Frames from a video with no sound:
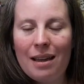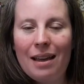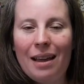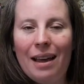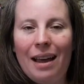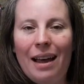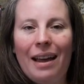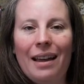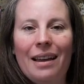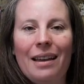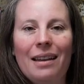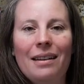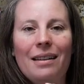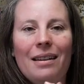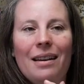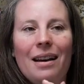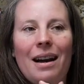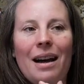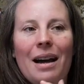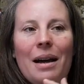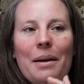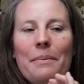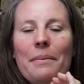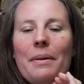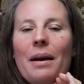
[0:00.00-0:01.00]
and
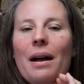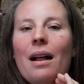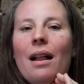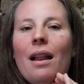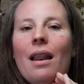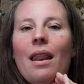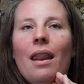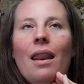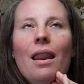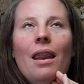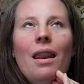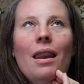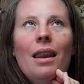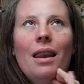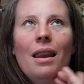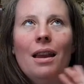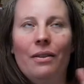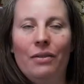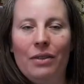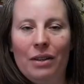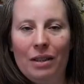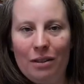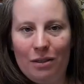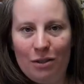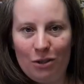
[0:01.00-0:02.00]
I'm
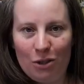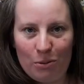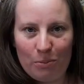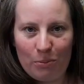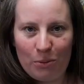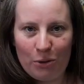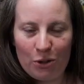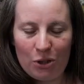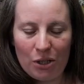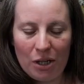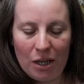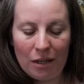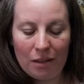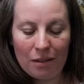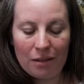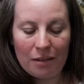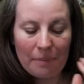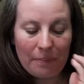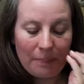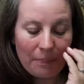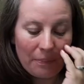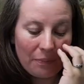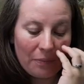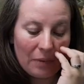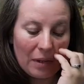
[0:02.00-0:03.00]
loving this project.
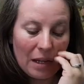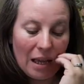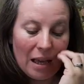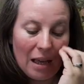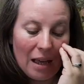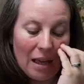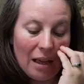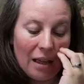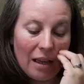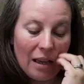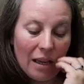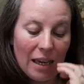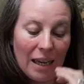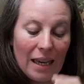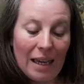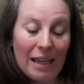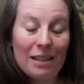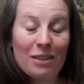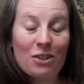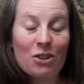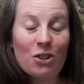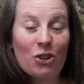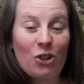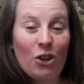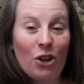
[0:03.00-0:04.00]

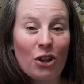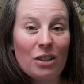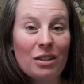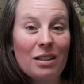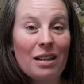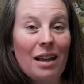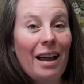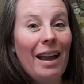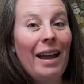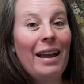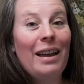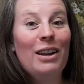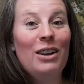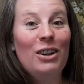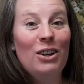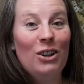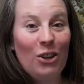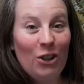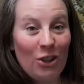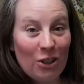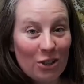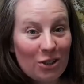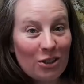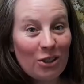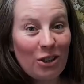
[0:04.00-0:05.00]
It's got a
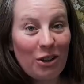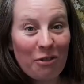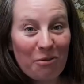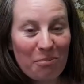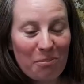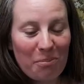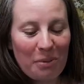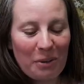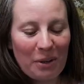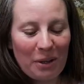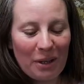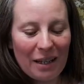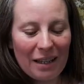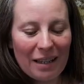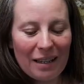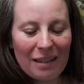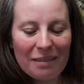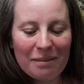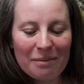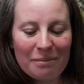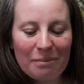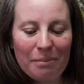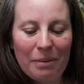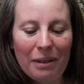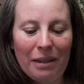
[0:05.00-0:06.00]
lot of purling
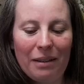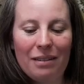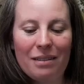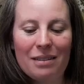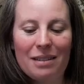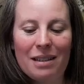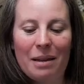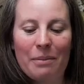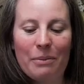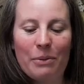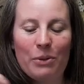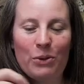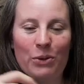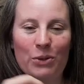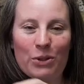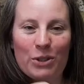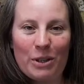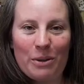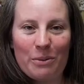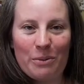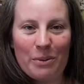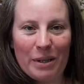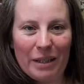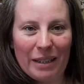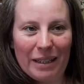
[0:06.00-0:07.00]
because I'm also
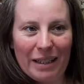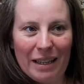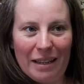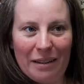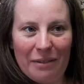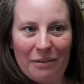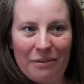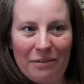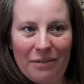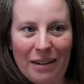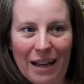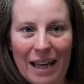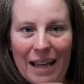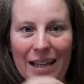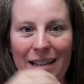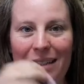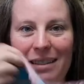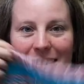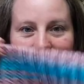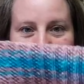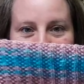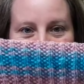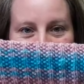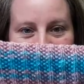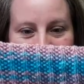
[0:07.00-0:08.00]
working
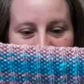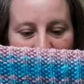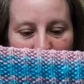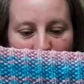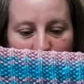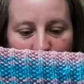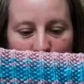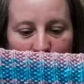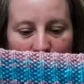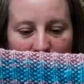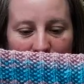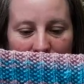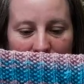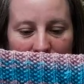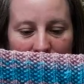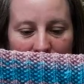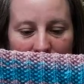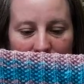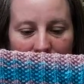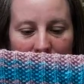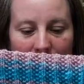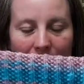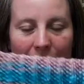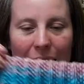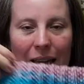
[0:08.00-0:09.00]
flat, as you can
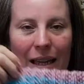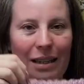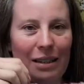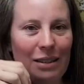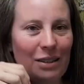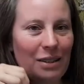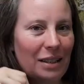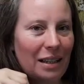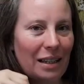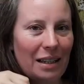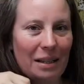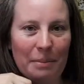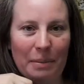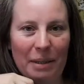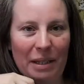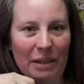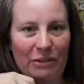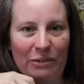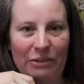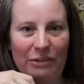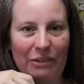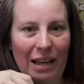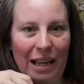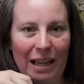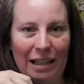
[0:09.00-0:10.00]
see, and it's going to be
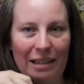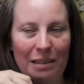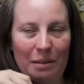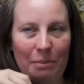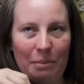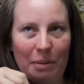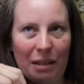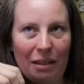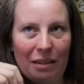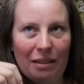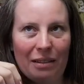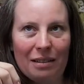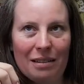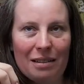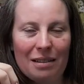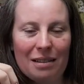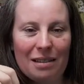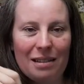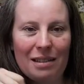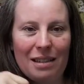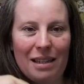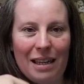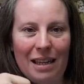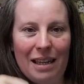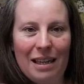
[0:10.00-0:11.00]
flat because
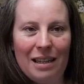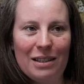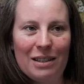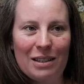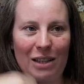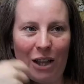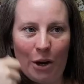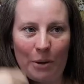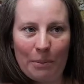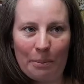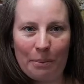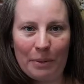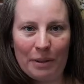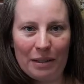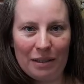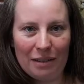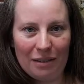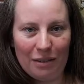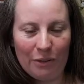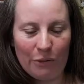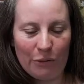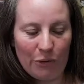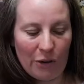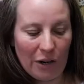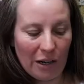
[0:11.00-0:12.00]
it's open in the
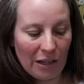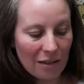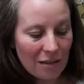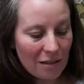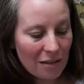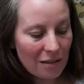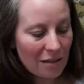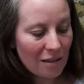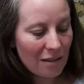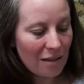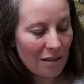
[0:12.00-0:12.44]
front,